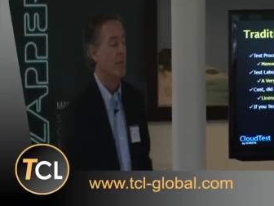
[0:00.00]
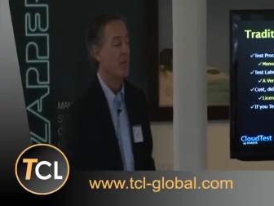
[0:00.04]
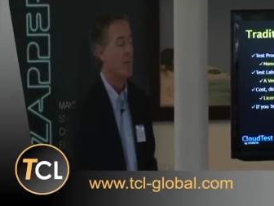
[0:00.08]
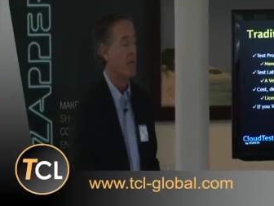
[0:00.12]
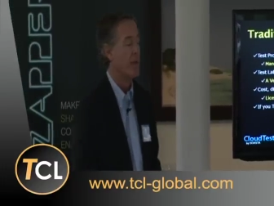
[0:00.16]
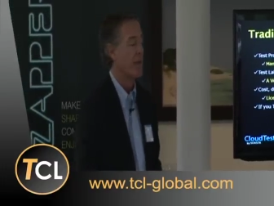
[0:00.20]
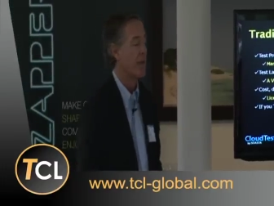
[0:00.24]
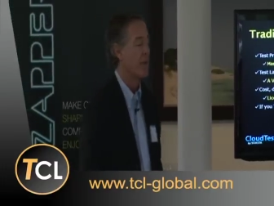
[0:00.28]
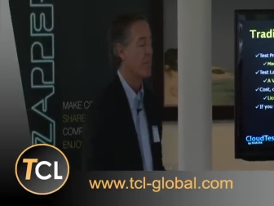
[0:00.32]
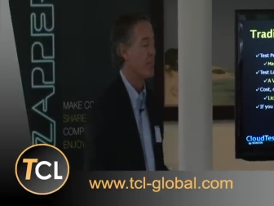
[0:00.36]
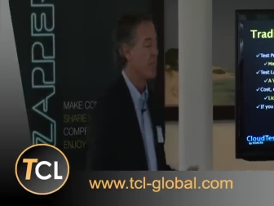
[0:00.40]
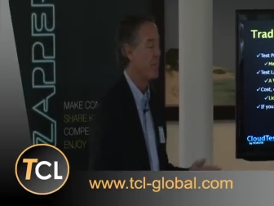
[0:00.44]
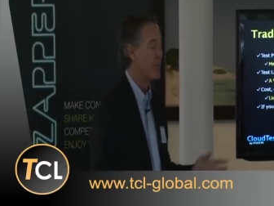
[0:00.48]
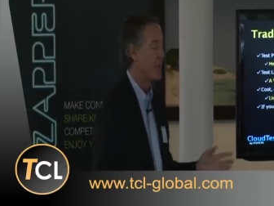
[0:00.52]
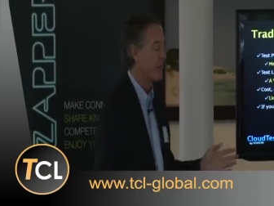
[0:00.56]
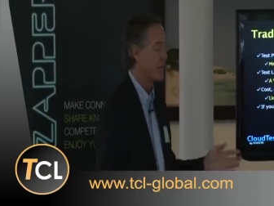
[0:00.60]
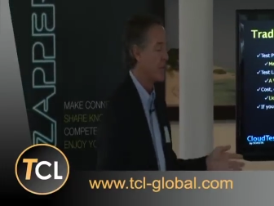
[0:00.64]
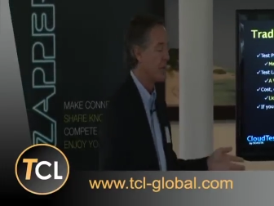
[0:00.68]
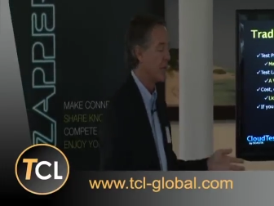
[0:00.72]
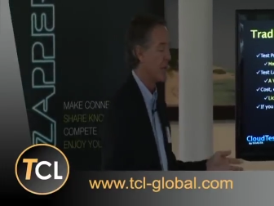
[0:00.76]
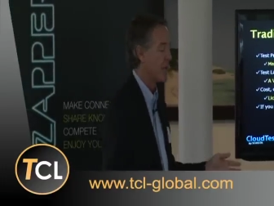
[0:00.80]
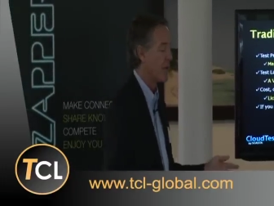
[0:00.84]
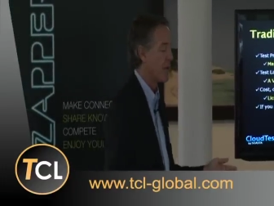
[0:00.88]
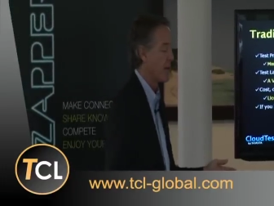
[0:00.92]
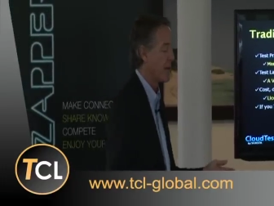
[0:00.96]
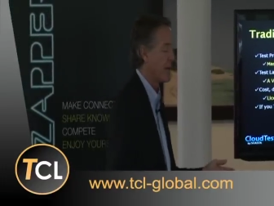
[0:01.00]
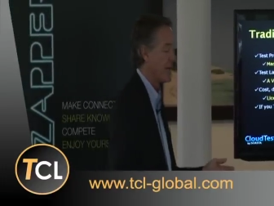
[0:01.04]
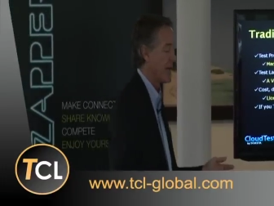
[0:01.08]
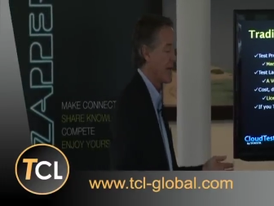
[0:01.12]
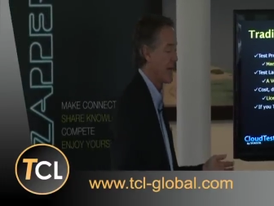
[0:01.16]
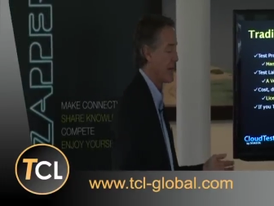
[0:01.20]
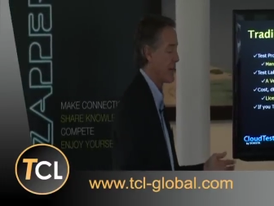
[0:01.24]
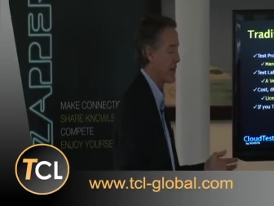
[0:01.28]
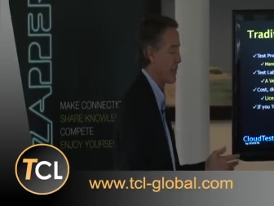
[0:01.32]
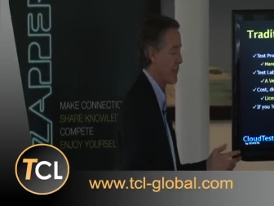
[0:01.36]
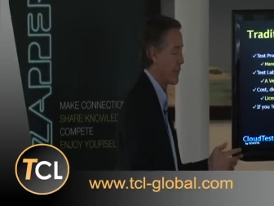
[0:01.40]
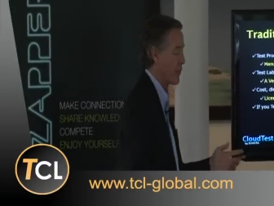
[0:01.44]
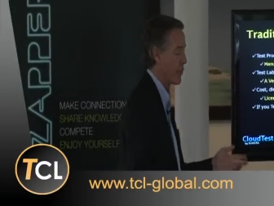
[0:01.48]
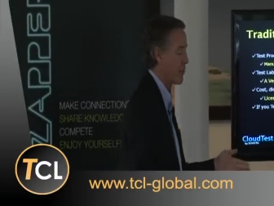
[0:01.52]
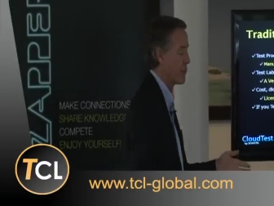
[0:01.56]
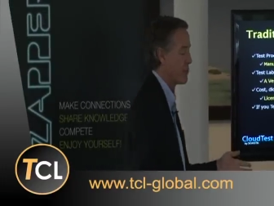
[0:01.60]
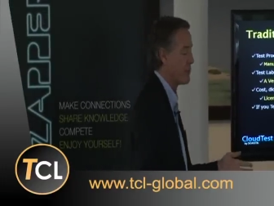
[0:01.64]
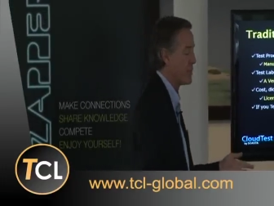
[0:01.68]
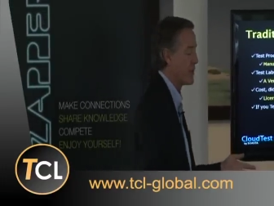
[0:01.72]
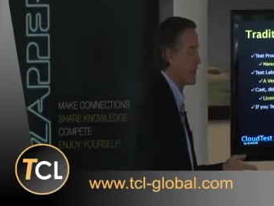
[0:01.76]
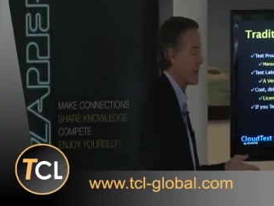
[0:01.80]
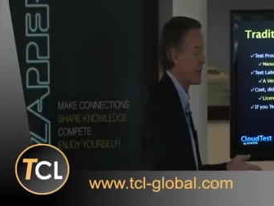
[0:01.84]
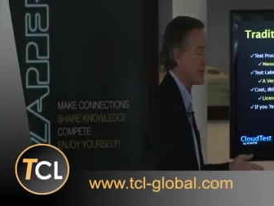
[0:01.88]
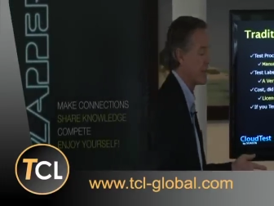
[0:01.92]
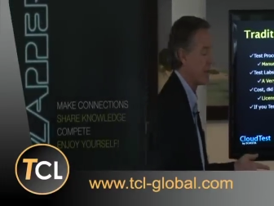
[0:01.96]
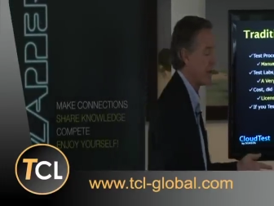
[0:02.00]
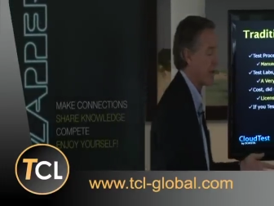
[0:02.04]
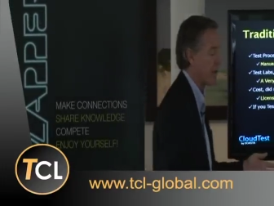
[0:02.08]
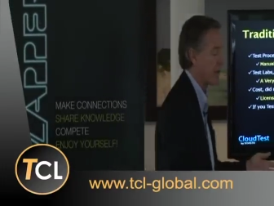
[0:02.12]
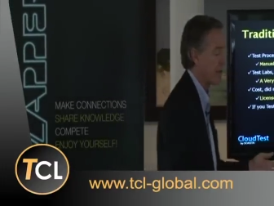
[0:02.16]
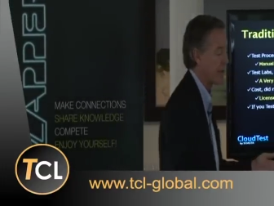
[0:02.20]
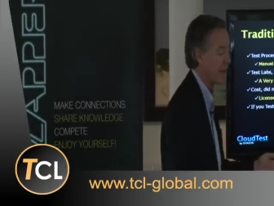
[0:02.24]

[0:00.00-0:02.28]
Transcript: We had $1 billion cap. The first $1 billion